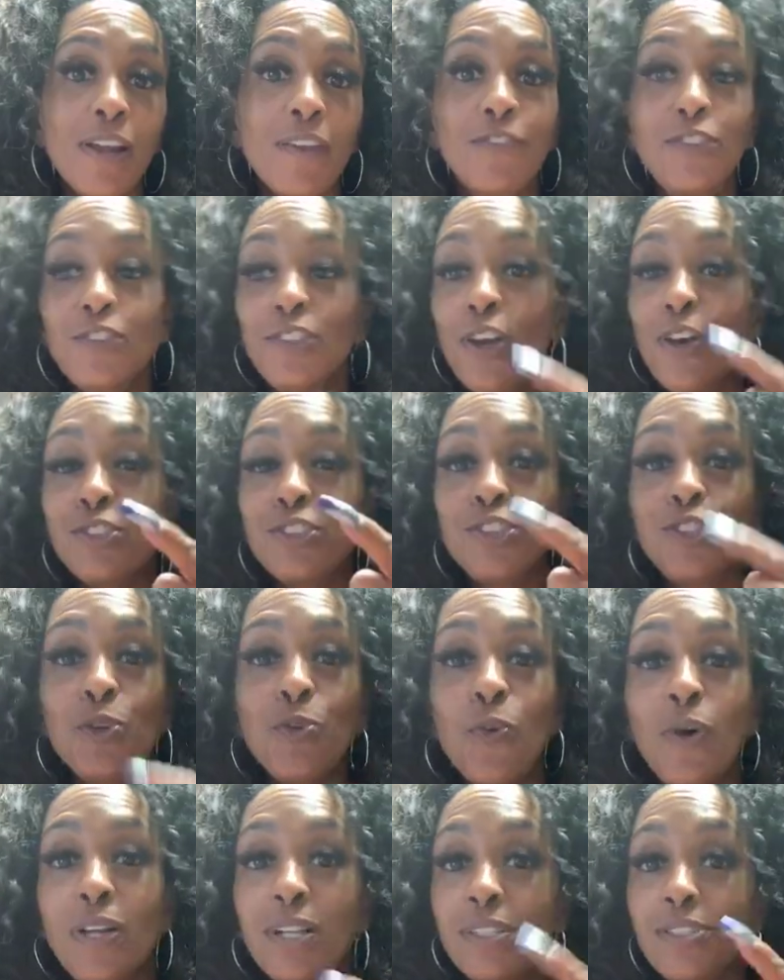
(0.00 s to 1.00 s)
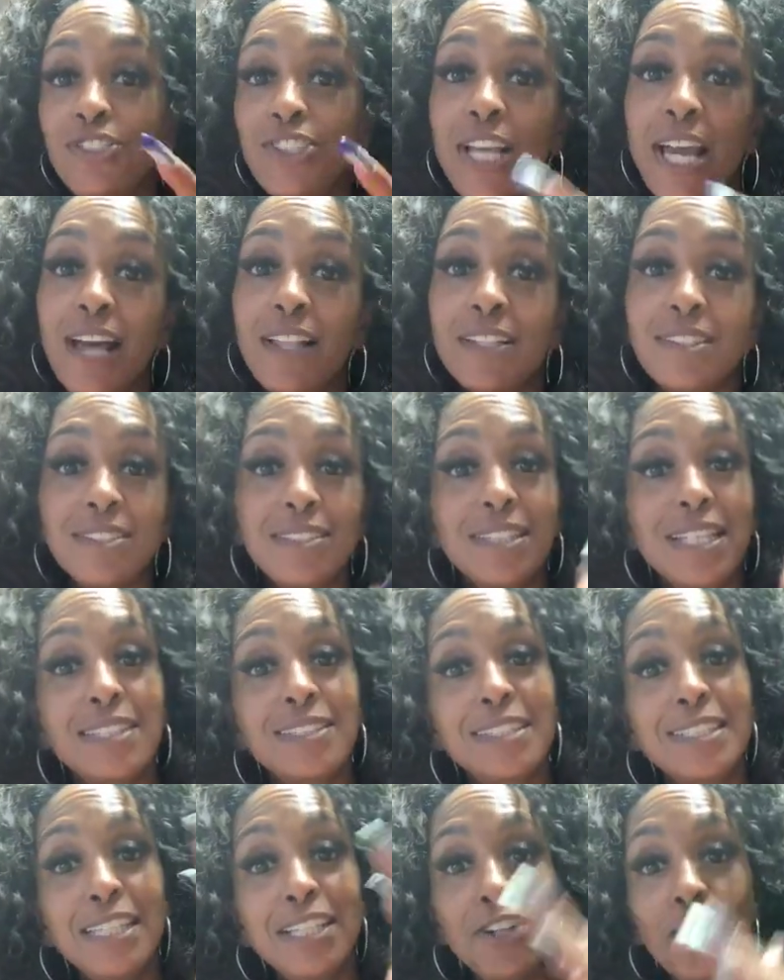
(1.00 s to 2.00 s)
If those of you want a challenge,
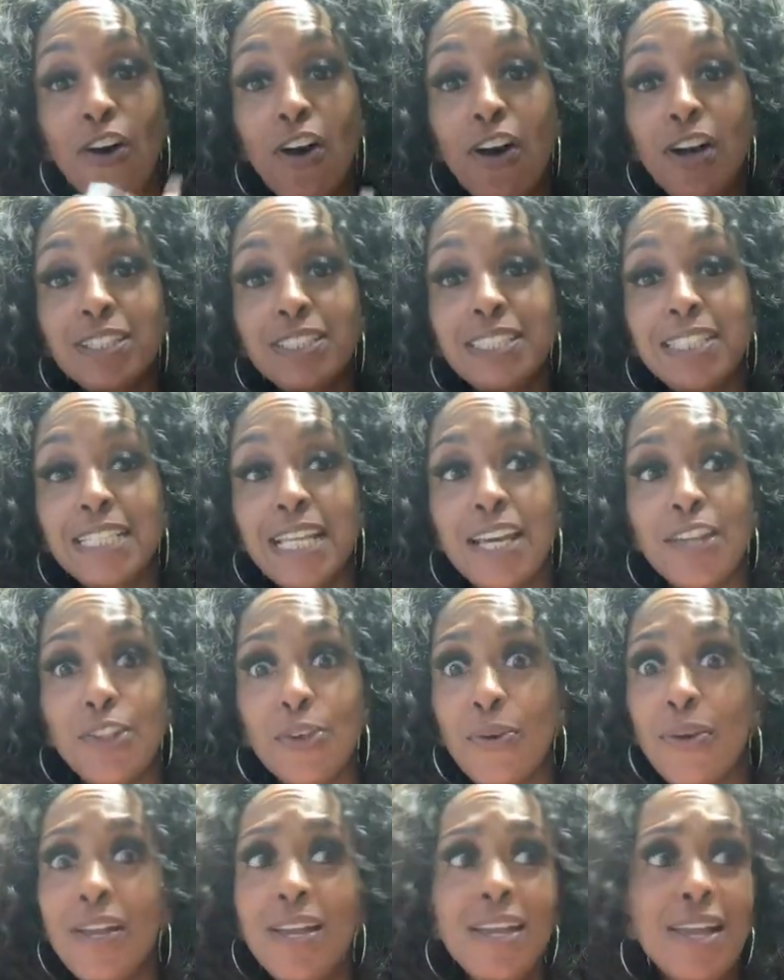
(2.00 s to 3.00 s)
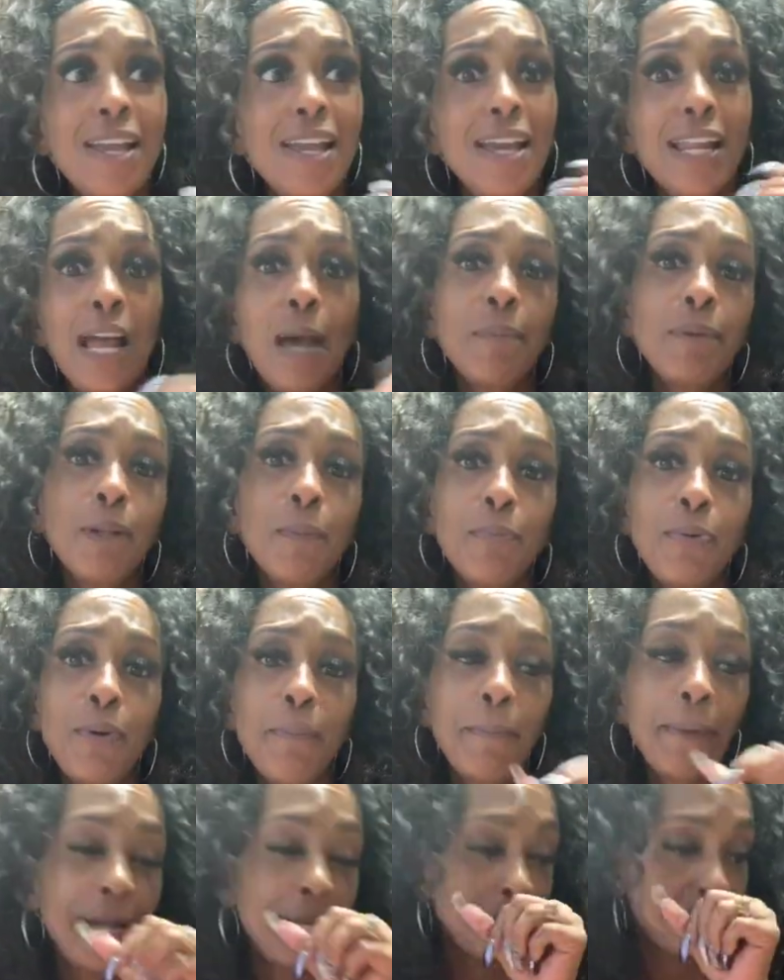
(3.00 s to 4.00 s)
let's get on together. And I'm going to
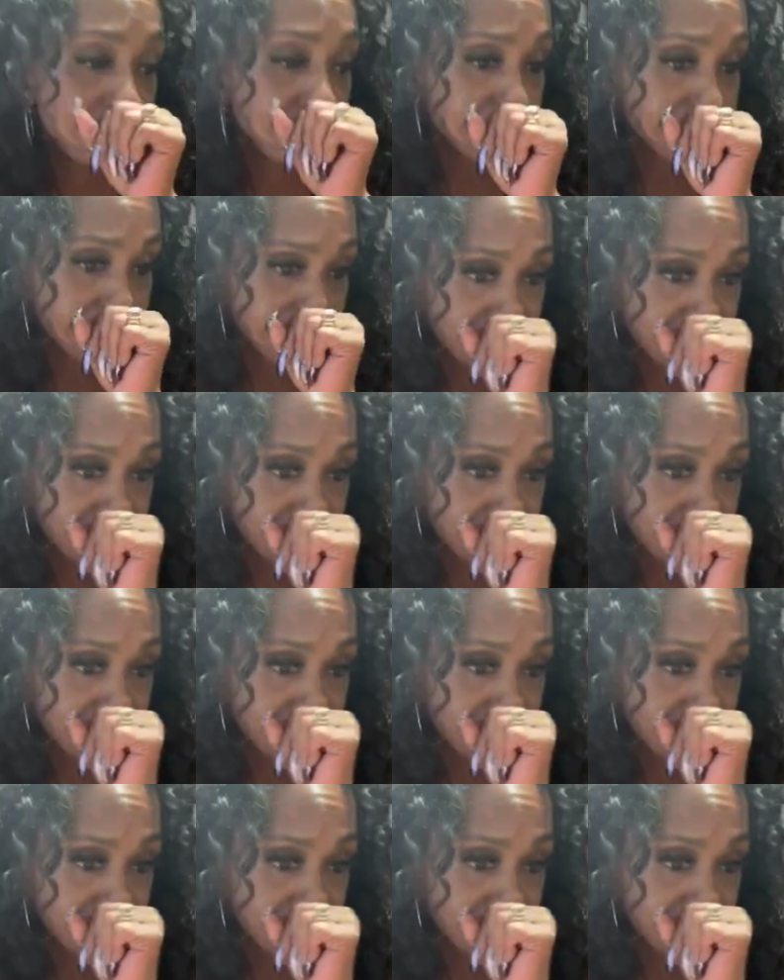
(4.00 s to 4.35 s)
put my